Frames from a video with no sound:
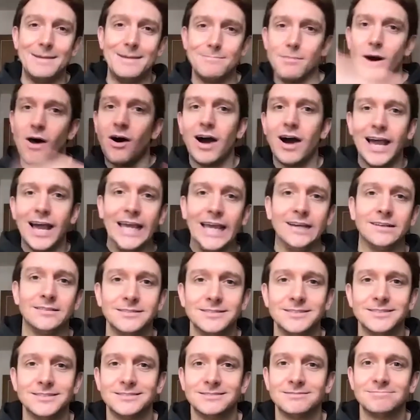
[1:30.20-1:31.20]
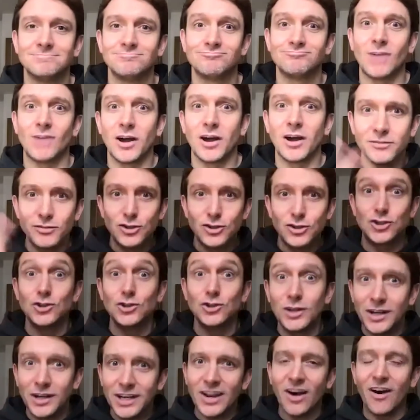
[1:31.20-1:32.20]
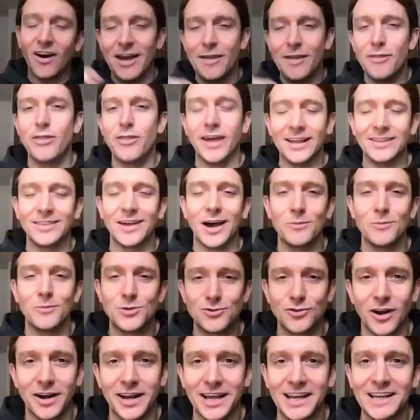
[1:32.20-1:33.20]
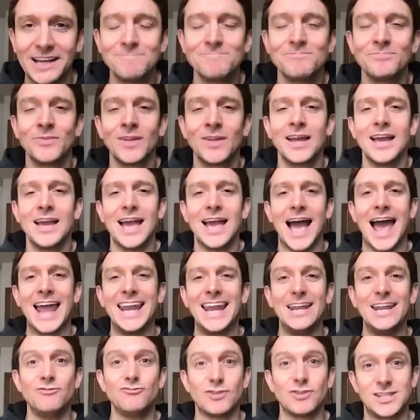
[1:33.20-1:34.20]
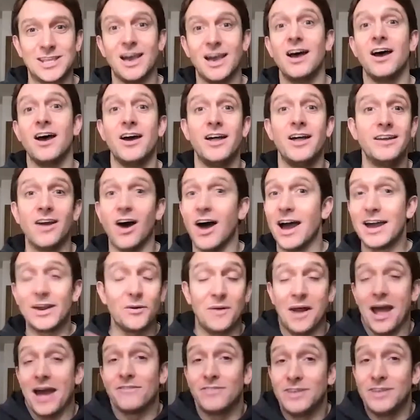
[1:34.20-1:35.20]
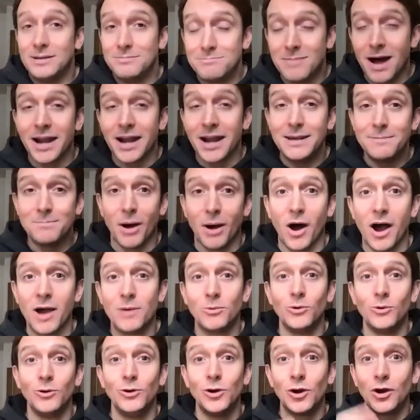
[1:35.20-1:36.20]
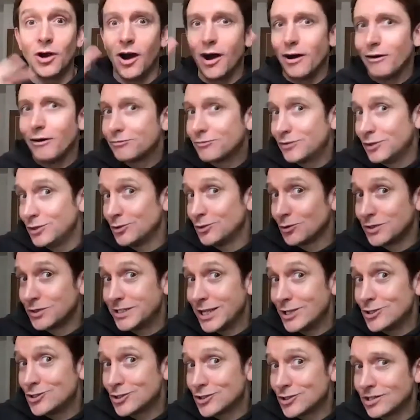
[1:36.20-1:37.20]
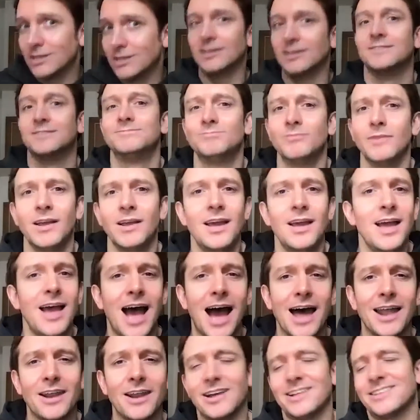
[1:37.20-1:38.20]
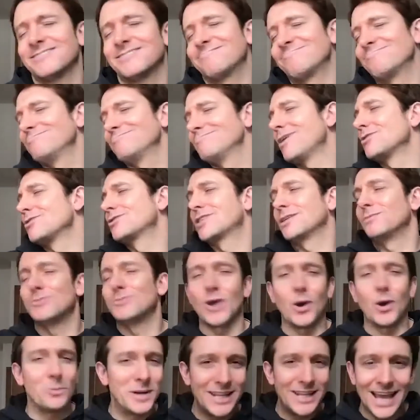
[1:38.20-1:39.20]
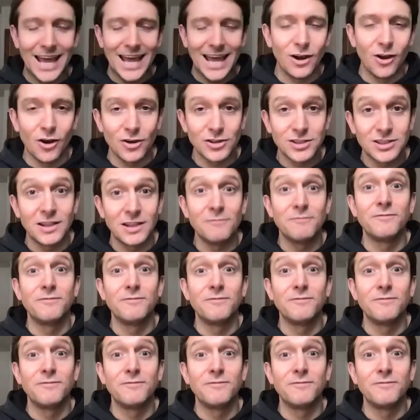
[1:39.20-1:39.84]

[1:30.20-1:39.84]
my kind of student night thing that I was running? And in return, I don't have any money, but I will look after your digital. And most of them told me to get lost. And then